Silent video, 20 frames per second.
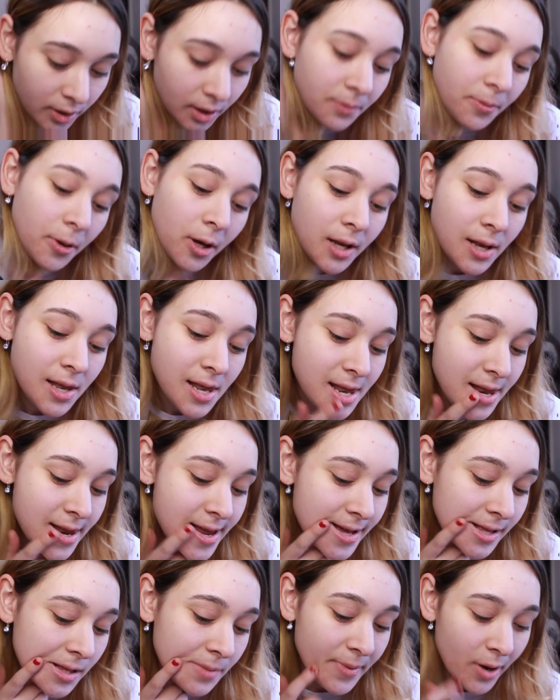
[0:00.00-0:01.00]
going to put a
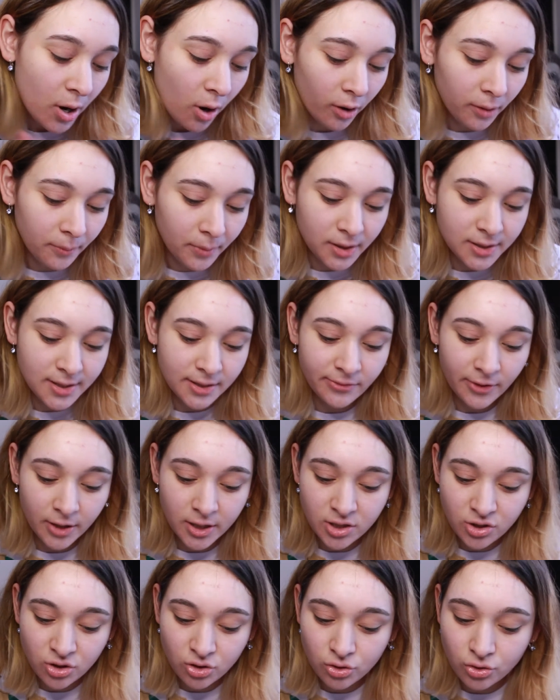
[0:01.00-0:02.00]
little bit on because it's very
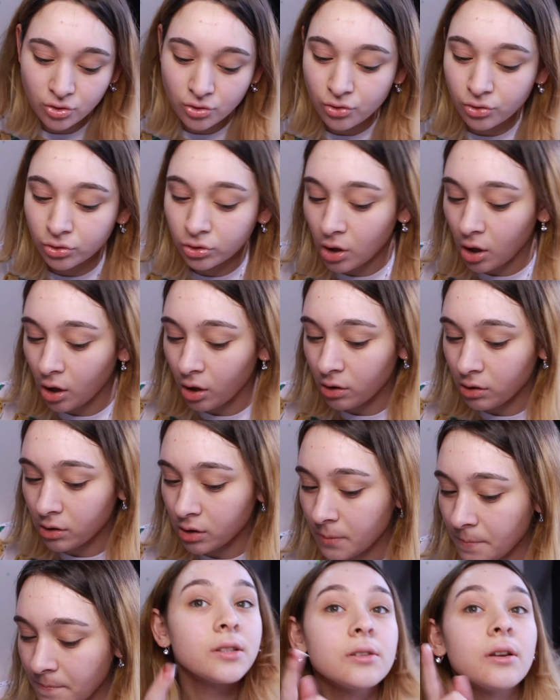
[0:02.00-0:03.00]

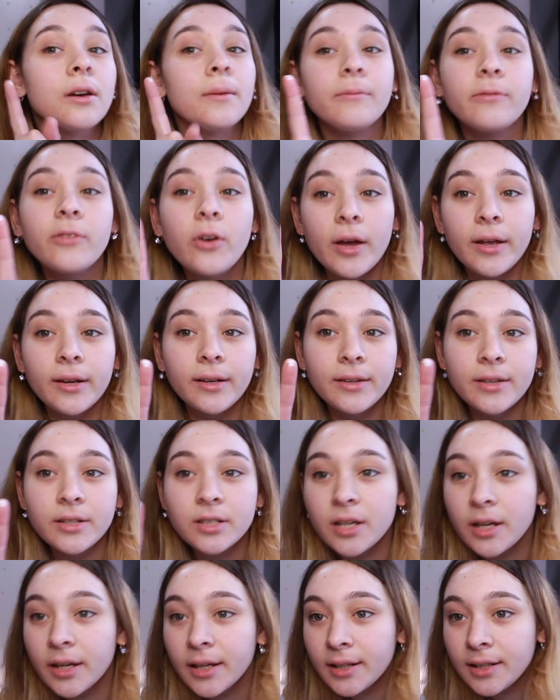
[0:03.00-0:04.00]
strong. So I'm getting the
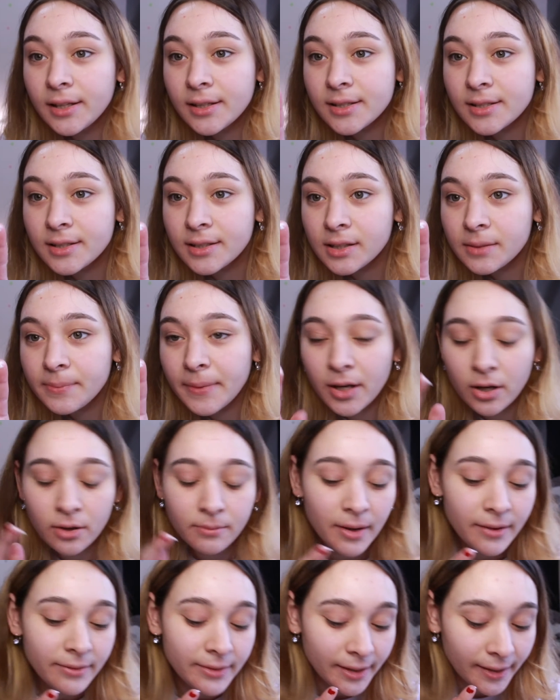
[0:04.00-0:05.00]
tiniest little bit on
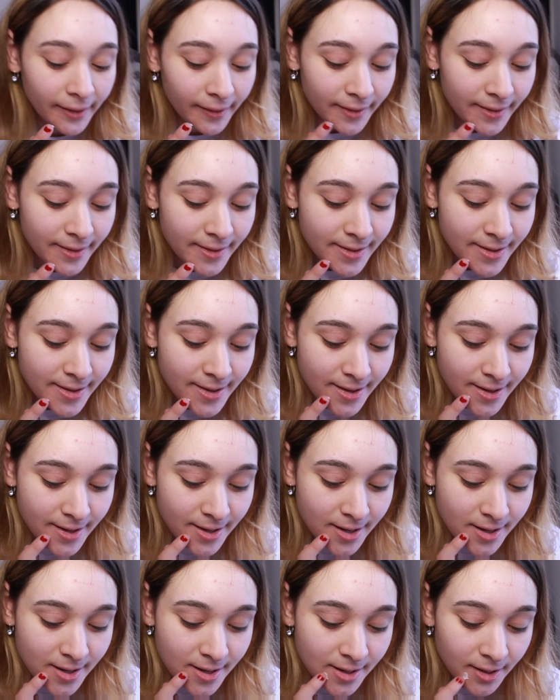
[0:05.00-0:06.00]
my finger.
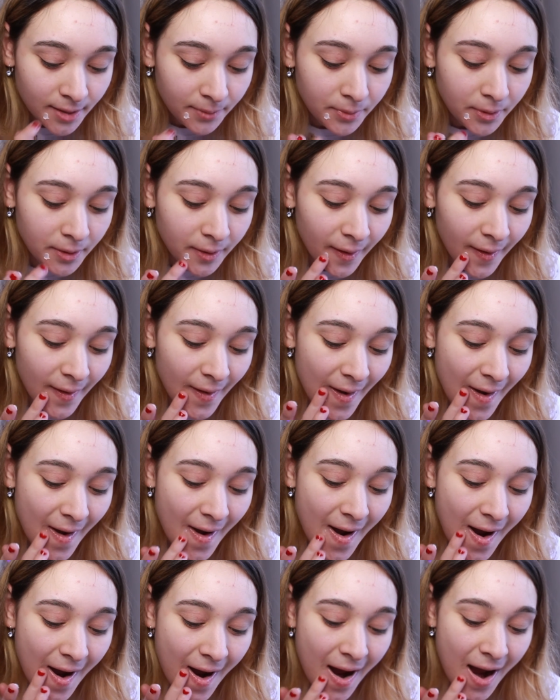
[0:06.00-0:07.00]
I'm putting it,
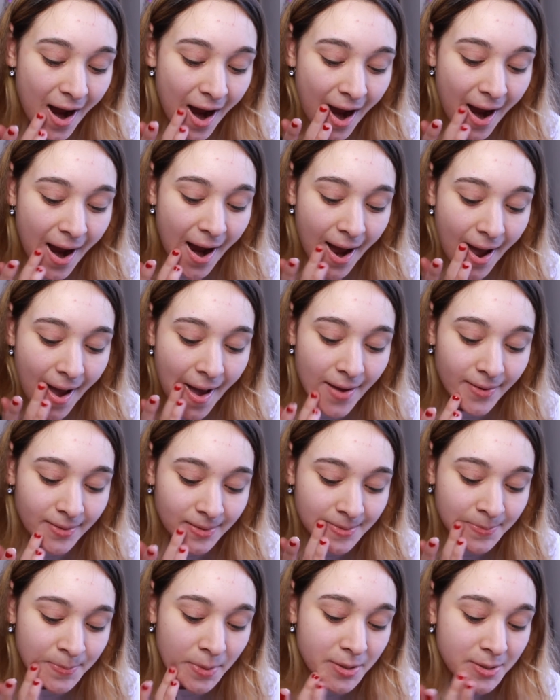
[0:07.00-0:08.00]

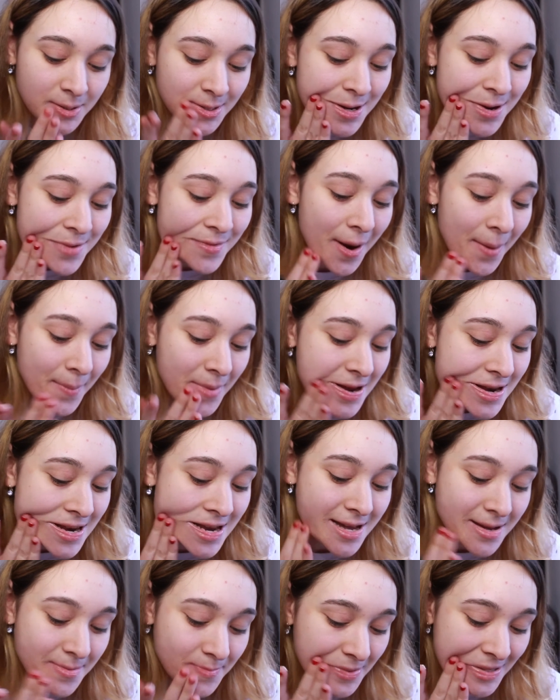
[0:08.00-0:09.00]
it's mostly around my
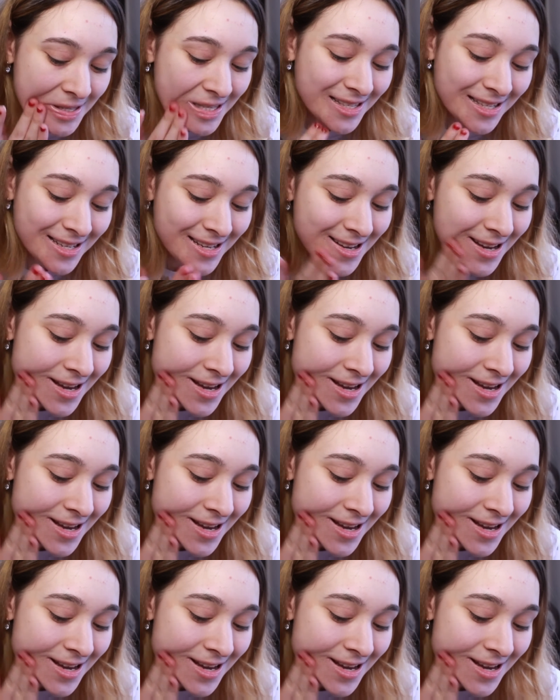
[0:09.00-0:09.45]
lips